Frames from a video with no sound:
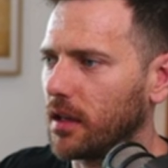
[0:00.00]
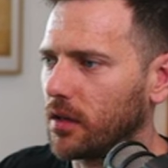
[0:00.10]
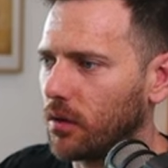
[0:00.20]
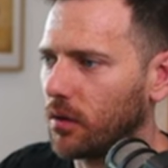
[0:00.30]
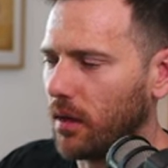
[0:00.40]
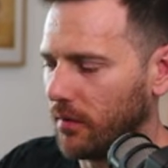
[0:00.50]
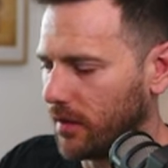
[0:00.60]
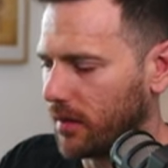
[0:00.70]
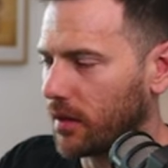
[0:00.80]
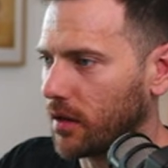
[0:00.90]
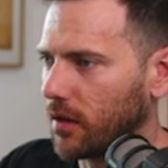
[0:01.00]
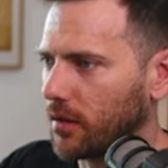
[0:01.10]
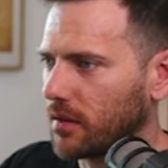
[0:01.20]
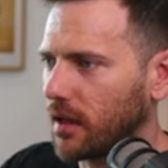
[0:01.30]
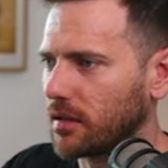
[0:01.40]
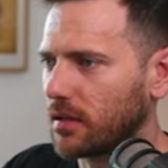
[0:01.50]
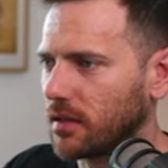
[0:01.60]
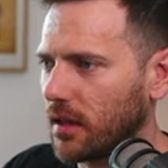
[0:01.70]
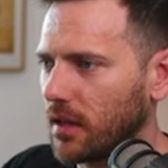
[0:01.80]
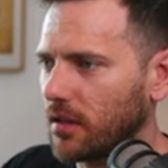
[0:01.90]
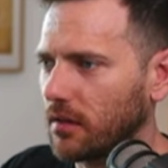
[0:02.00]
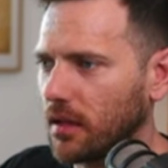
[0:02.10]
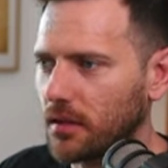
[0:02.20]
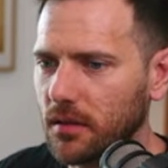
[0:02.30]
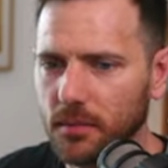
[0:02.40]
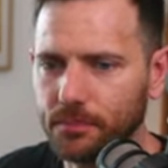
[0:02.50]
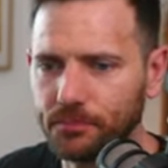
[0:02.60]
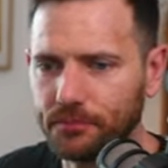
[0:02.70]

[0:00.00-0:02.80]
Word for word: ignore everything the cursor has to say to us.